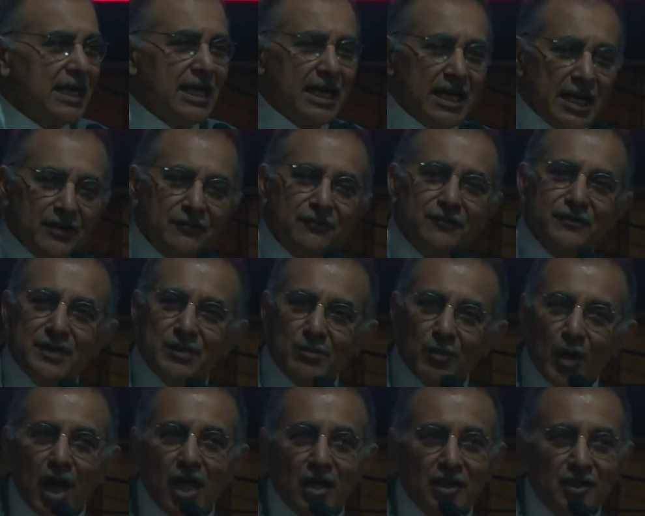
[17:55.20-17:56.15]
Every
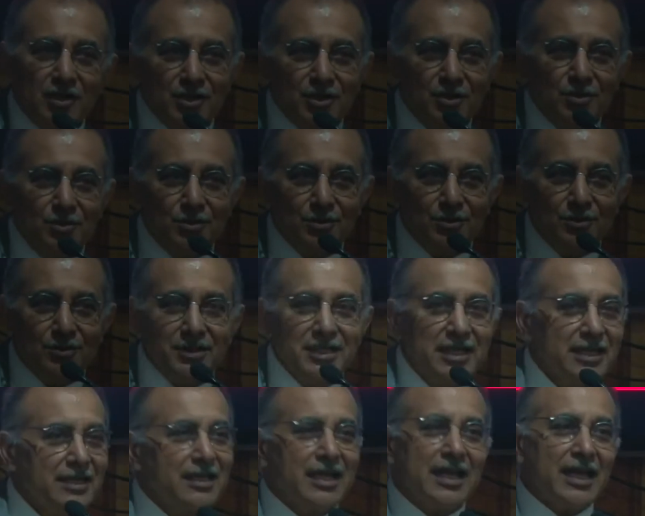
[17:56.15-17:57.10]
molecule
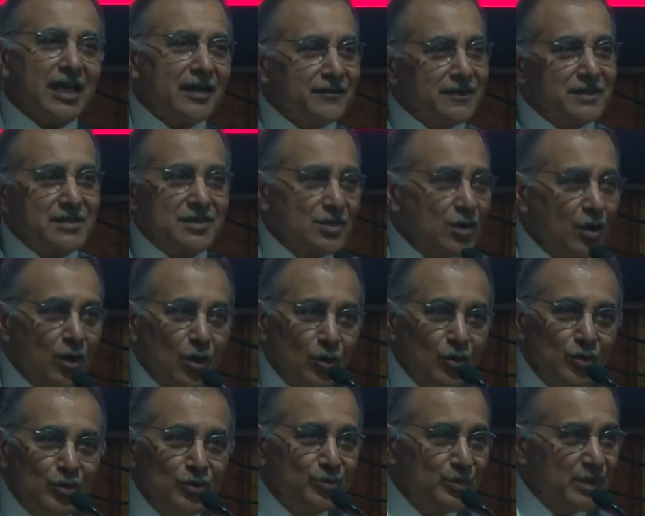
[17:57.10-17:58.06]
can have its
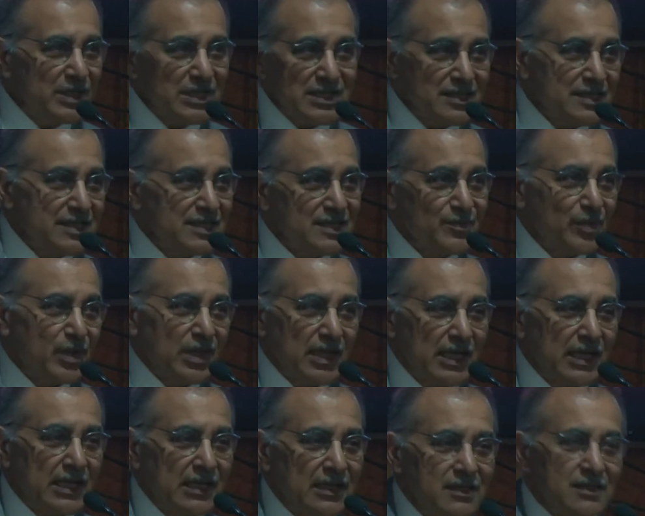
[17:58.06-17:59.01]
own business
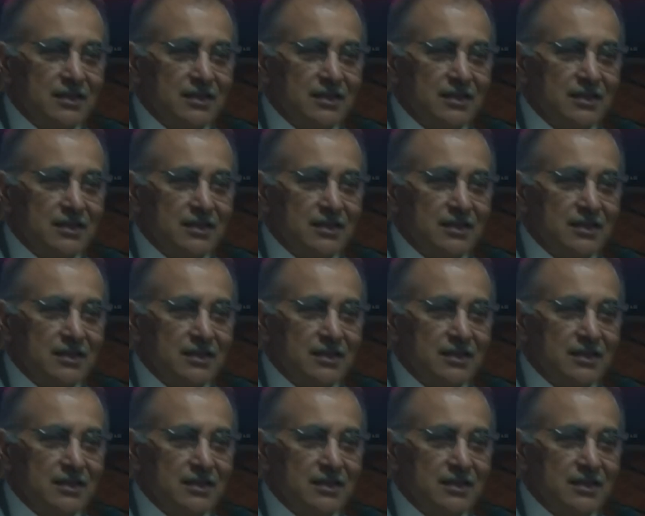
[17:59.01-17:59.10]
plan,